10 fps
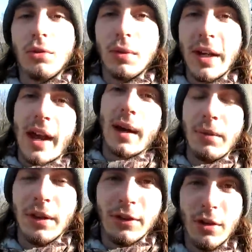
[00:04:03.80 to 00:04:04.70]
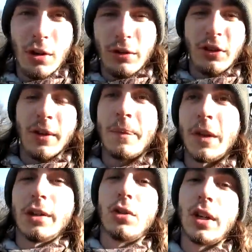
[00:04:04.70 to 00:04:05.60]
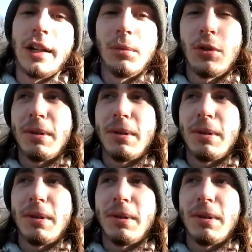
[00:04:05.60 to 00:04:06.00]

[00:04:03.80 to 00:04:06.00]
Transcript: to rehab these dogs and train them